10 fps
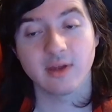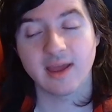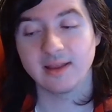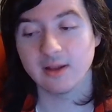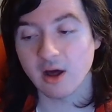
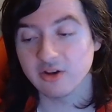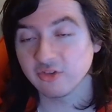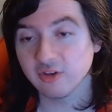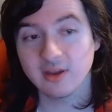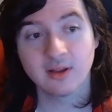and
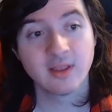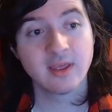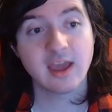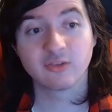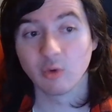honestly,
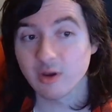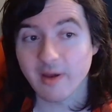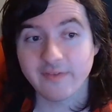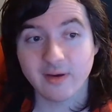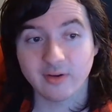it's one of
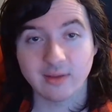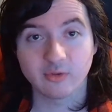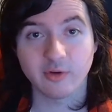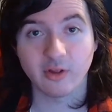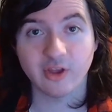my favorite games
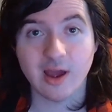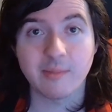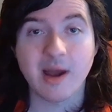of all time.